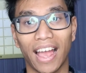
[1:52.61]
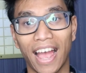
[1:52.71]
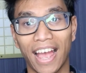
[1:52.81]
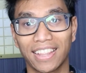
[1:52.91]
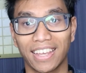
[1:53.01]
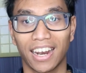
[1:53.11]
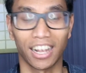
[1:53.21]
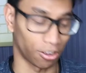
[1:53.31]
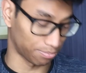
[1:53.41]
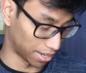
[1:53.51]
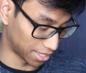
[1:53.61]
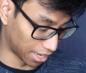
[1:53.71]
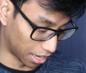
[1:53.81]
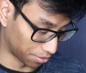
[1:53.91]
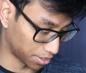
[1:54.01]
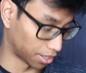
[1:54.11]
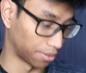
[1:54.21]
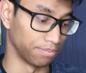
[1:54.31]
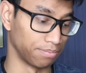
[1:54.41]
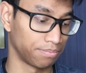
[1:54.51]
and then I got myself
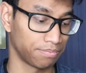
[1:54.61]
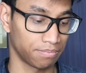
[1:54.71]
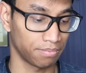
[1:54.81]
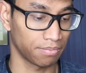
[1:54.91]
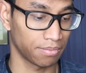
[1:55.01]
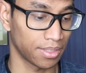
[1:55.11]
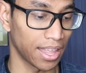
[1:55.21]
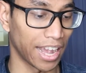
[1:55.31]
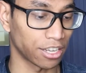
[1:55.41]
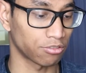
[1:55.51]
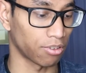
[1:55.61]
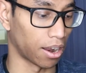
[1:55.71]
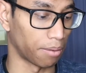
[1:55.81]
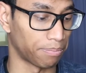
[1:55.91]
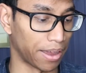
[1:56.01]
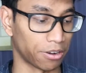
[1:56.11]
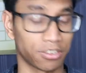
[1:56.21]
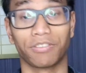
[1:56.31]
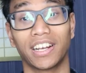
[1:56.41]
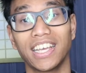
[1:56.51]
some extra pairs
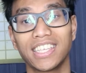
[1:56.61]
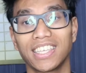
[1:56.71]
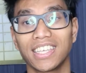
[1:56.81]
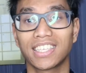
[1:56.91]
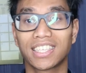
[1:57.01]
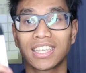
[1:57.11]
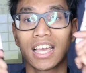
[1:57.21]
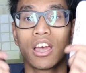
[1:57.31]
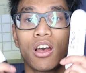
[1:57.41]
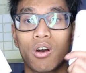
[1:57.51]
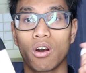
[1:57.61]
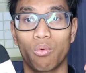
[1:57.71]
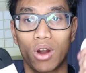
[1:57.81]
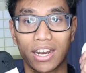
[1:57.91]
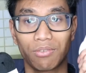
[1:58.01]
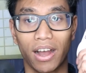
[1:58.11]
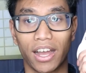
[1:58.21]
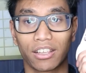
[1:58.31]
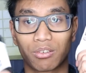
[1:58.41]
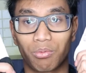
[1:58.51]
of laces one in
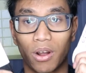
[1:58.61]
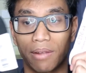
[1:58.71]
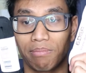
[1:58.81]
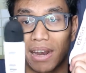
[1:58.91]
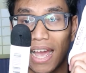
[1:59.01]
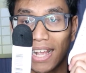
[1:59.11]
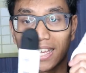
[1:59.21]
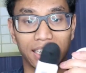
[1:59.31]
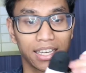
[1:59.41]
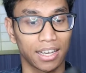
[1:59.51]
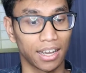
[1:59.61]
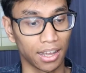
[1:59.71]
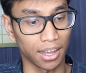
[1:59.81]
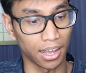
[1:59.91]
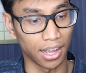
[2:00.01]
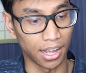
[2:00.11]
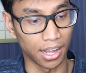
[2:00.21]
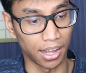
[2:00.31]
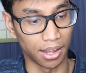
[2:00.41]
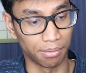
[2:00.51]
white, one in black.
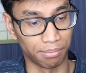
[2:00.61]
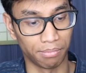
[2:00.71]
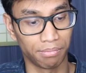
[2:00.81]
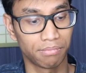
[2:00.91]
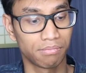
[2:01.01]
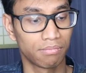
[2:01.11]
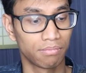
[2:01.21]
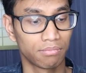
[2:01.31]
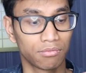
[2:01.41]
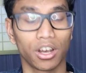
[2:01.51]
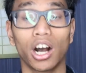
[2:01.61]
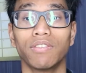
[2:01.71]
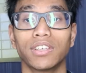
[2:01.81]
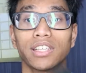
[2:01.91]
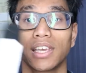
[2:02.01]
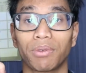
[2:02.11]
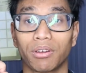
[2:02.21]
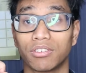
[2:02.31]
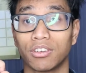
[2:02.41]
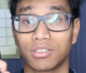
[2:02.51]
Um, obviously I'm
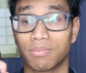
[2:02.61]
going to use a